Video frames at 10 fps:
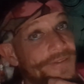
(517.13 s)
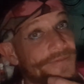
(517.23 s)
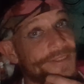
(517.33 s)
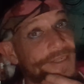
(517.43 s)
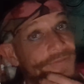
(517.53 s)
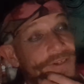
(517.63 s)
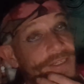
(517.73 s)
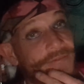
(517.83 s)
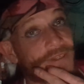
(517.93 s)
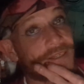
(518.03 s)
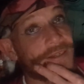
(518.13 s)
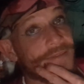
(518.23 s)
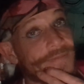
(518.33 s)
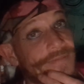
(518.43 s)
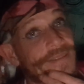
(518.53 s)
when they keep fucking everything
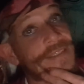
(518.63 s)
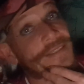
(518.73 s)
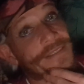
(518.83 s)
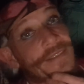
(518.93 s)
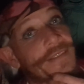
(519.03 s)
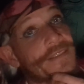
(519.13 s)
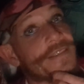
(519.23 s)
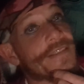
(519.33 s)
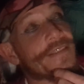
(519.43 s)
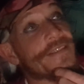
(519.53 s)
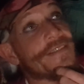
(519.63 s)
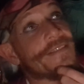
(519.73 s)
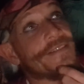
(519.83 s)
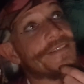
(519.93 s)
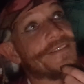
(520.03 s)
up?
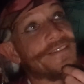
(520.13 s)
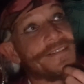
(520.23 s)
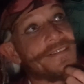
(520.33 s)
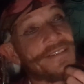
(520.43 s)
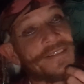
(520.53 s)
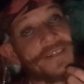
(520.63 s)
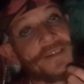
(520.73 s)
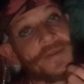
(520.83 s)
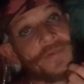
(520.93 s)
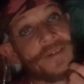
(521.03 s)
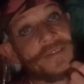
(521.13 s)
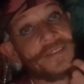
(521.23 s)
It's just another one.